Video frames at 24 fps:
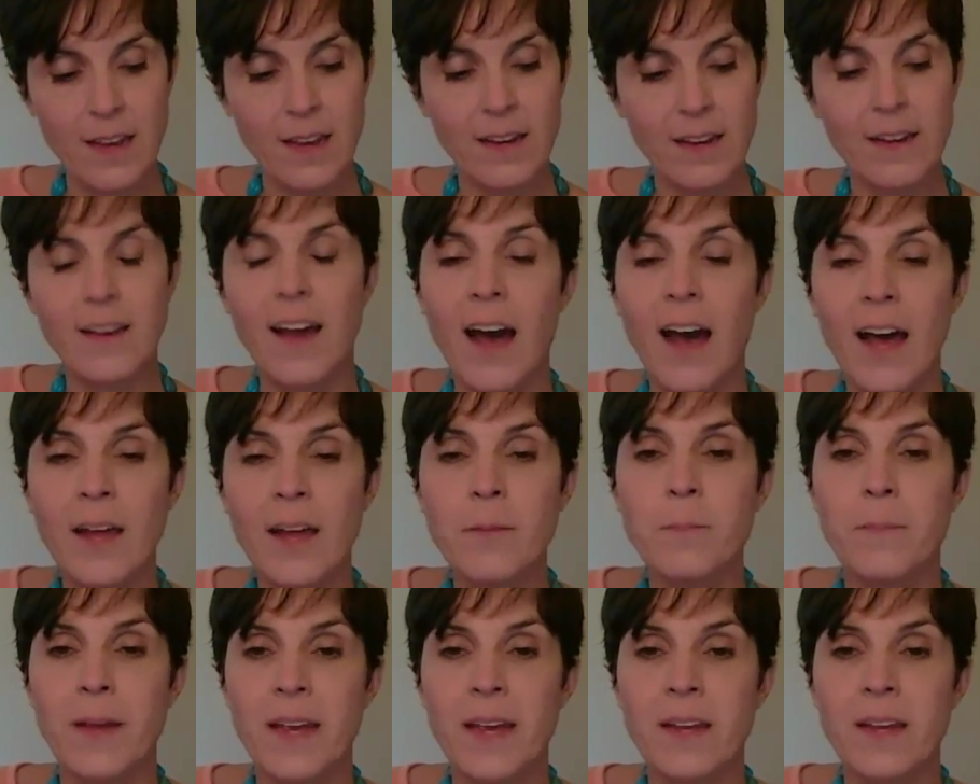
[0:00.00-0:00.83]

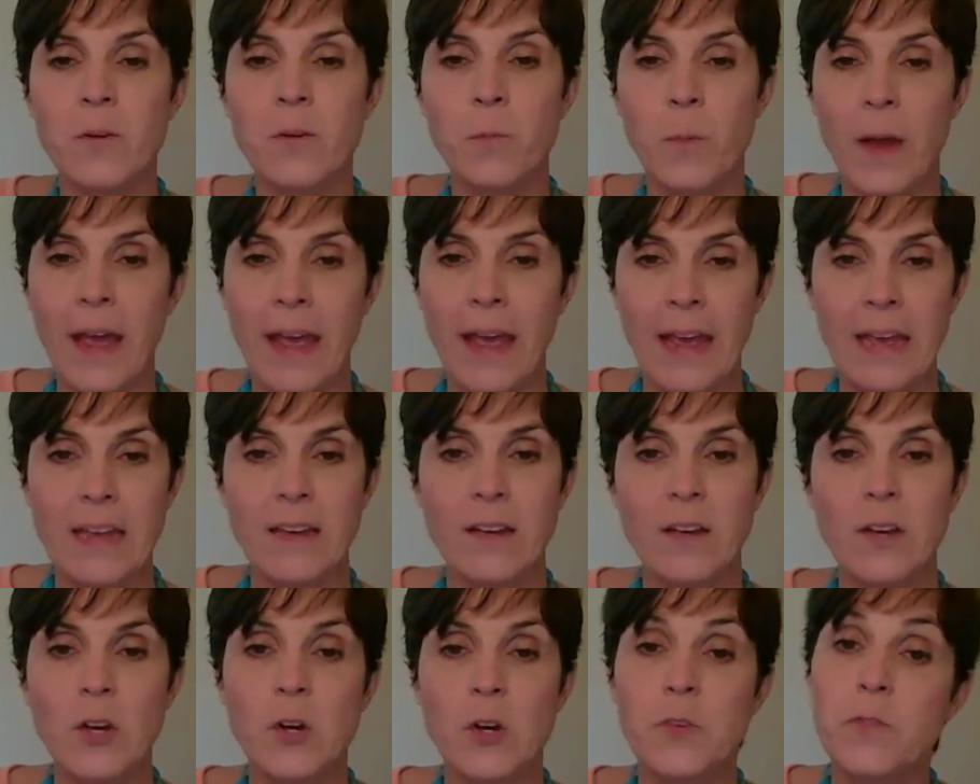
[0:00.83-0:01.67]
God made a way
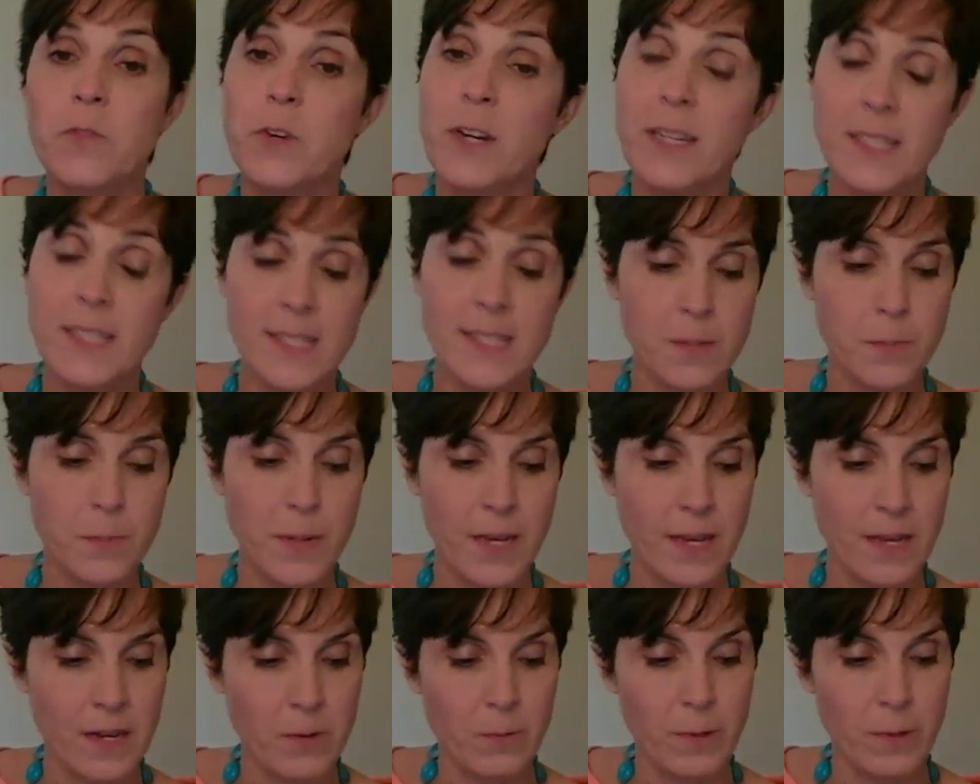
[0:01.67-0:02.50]
for us to
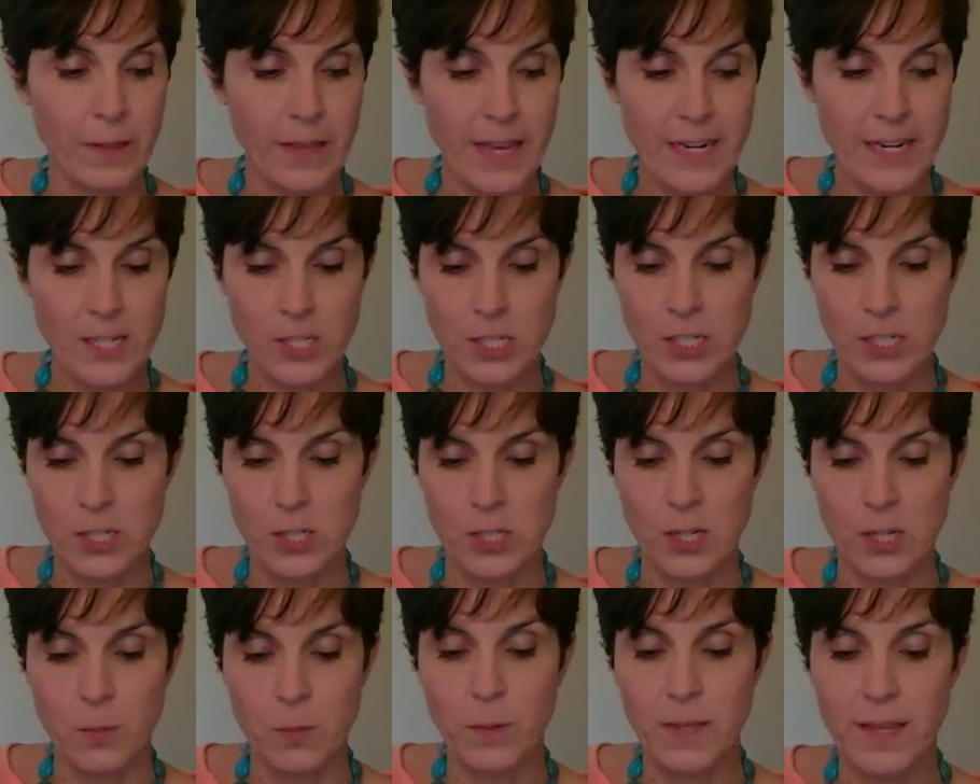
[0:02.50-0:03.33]
be in a
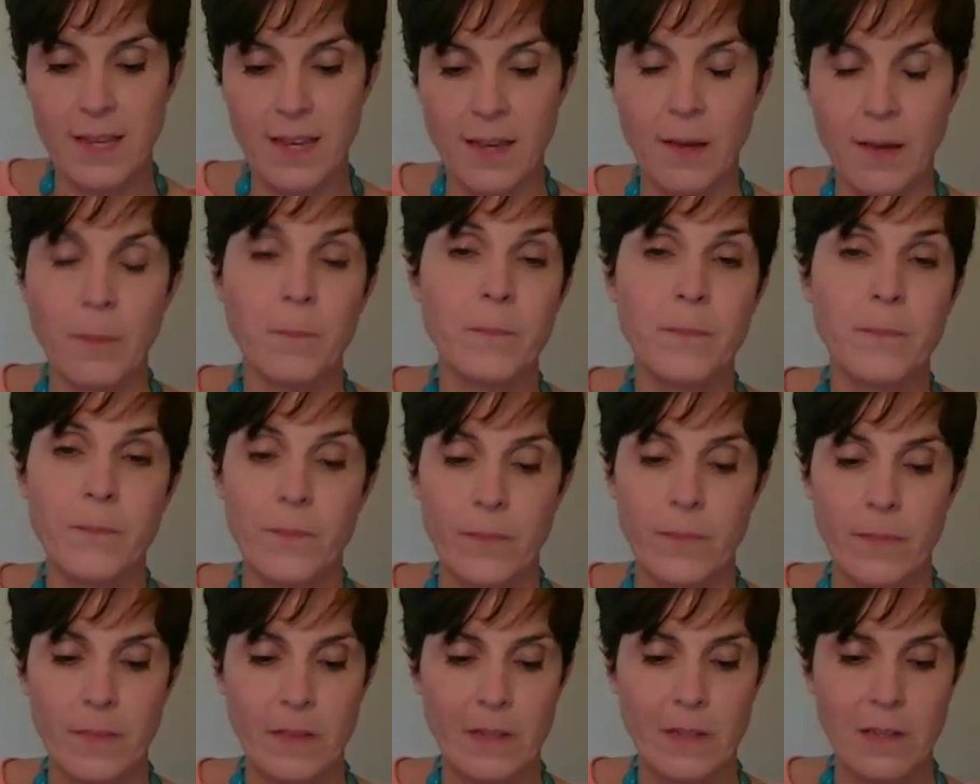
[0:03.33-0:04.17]
relationship with him.
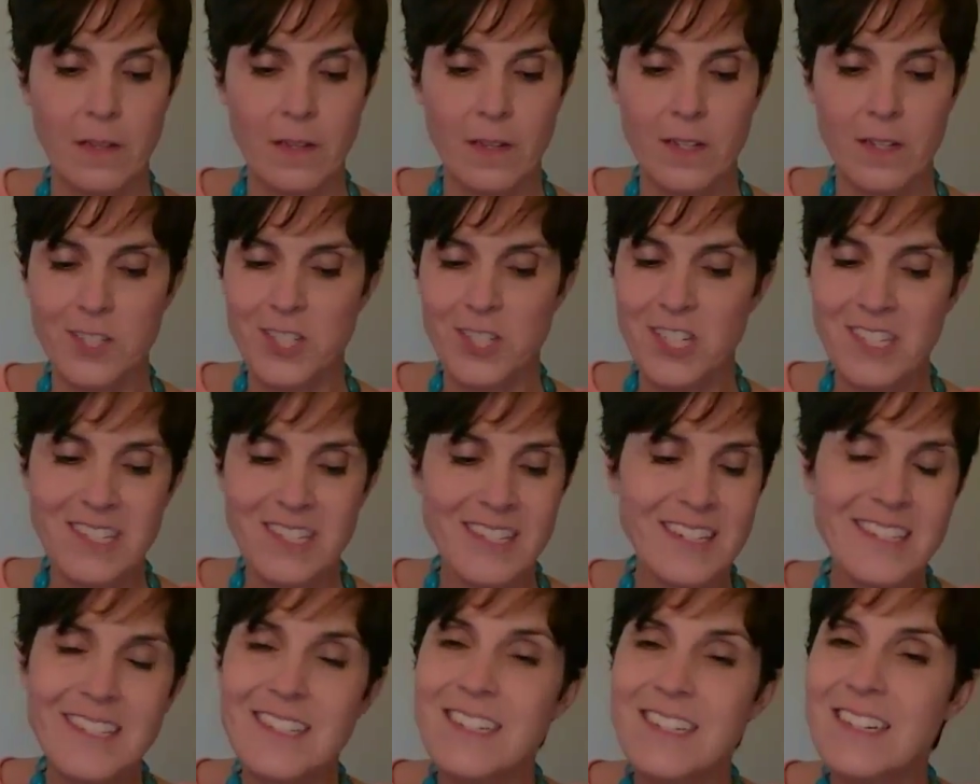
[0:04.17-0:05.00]

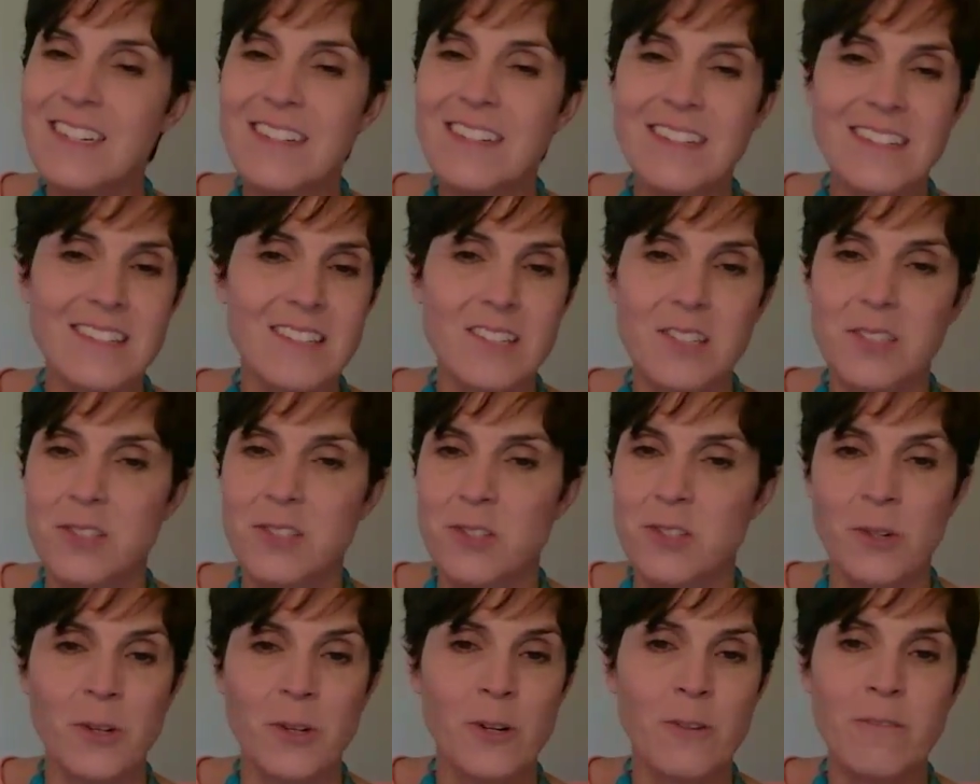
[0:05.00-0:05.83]
Jesus didn't
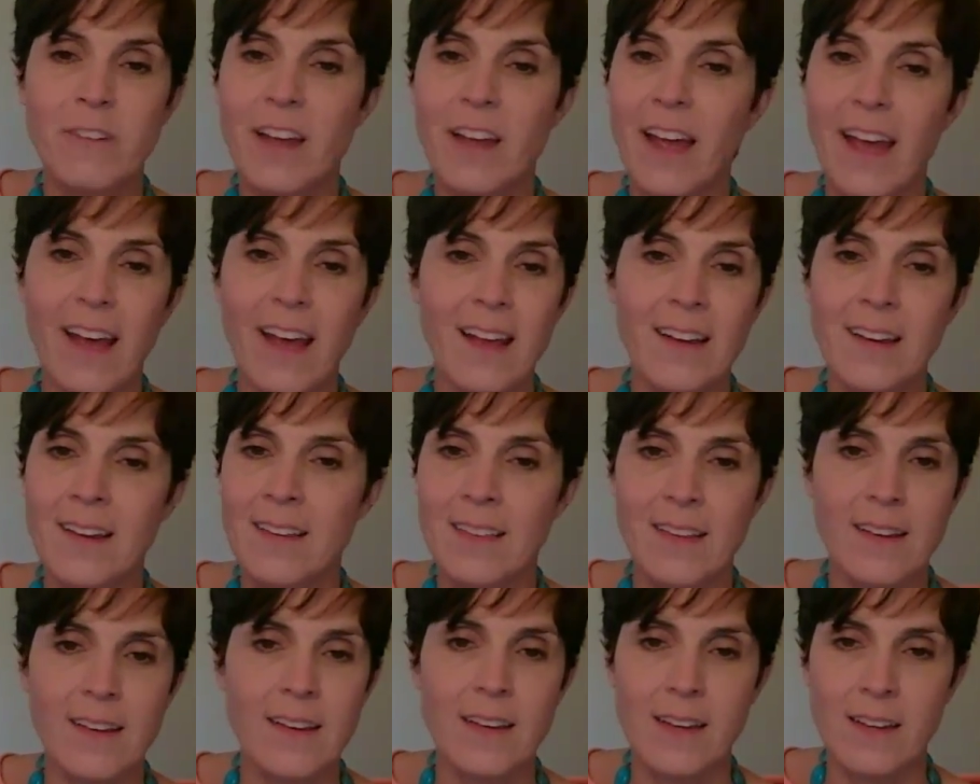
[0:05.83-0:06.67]
deserve
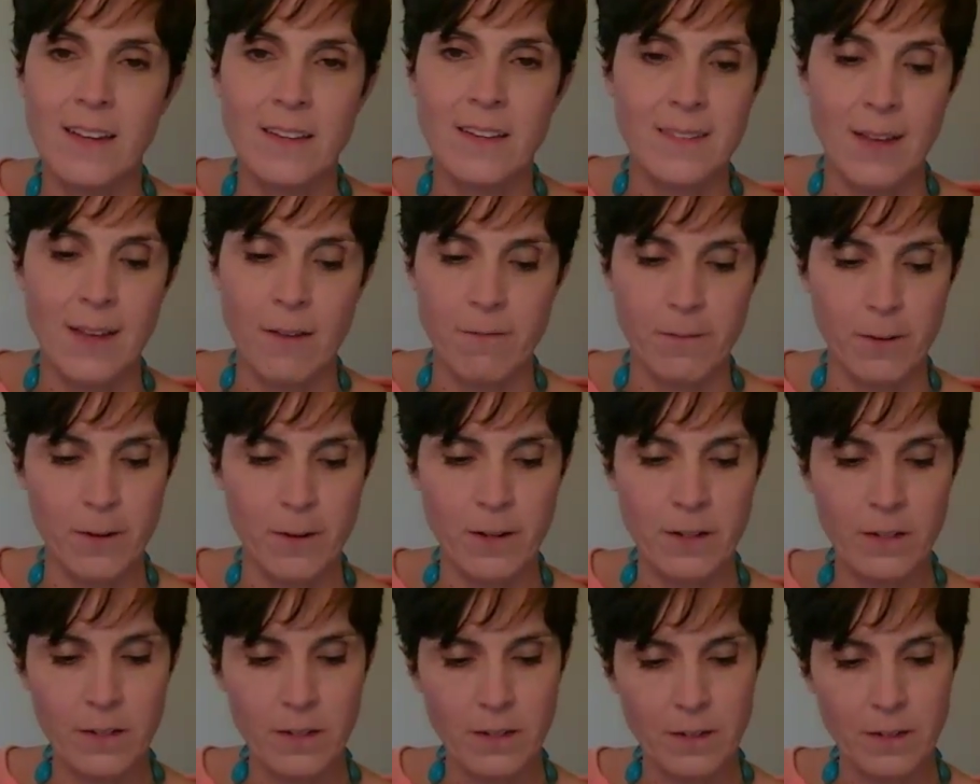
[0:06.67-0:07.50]
anything he
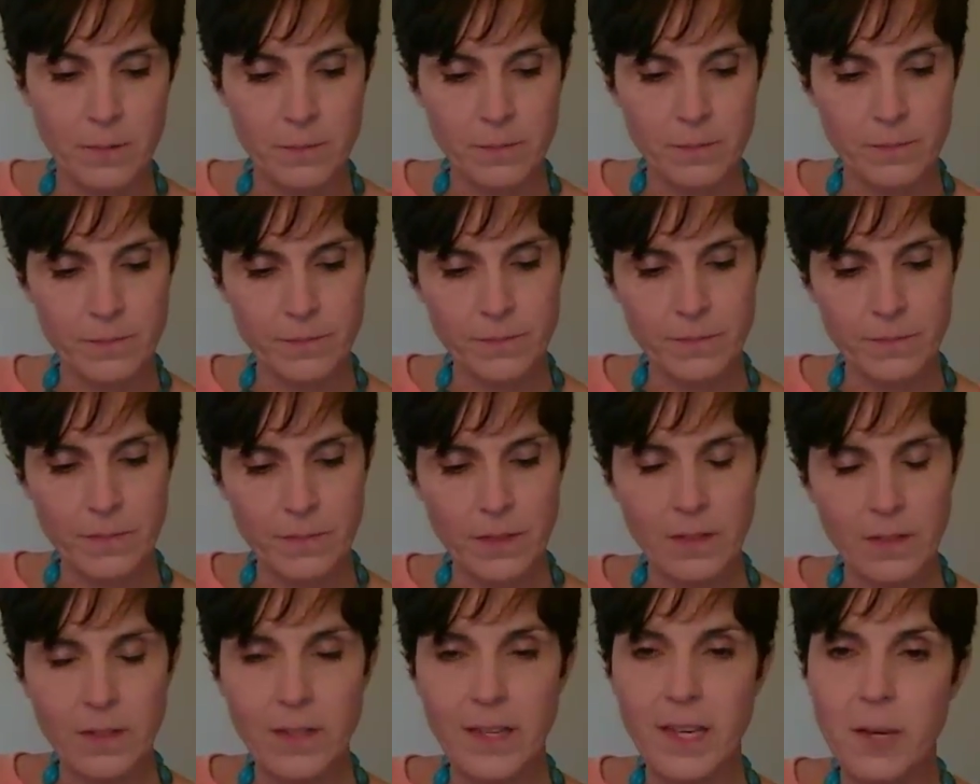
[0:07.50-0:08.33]
suffered.
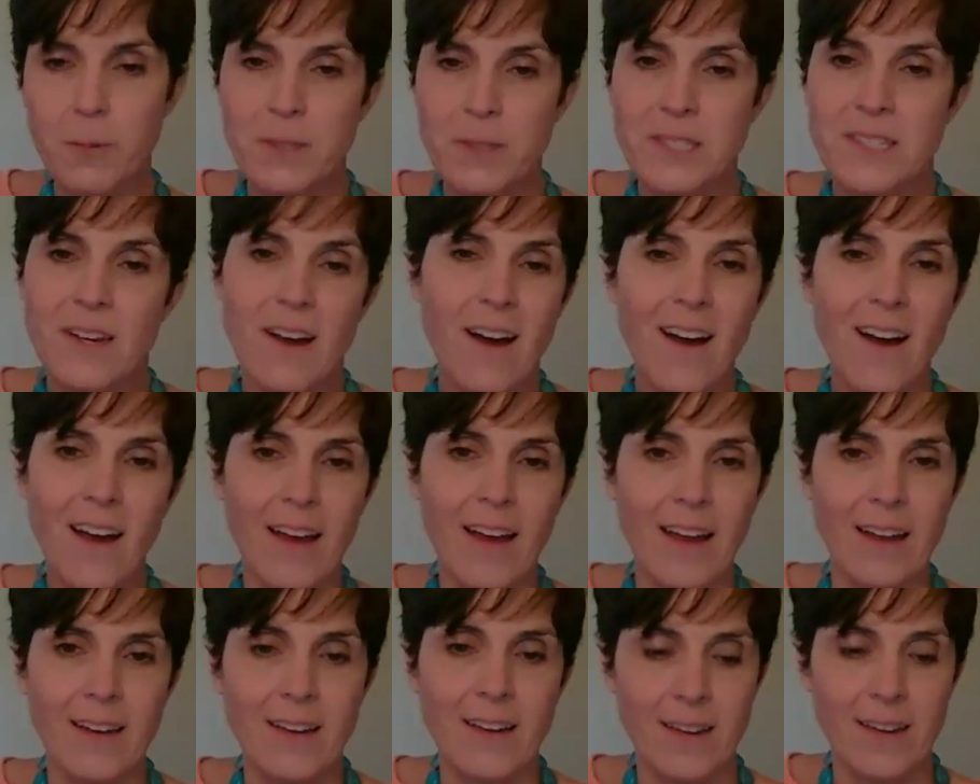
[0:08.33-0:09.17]
He was
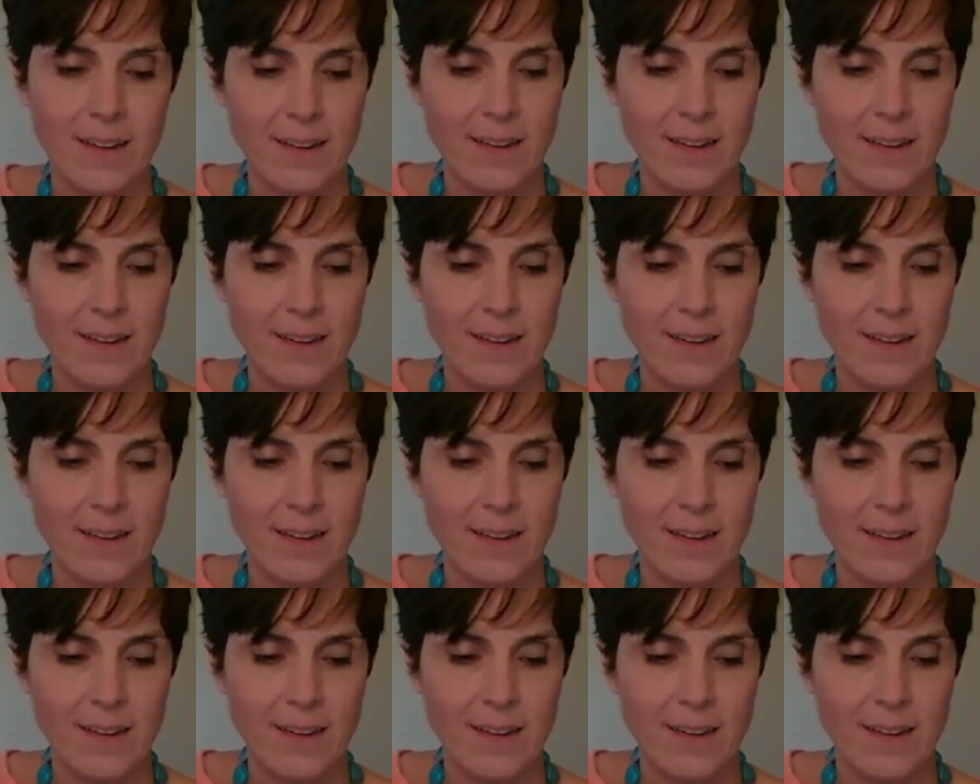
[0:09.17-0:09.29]
God.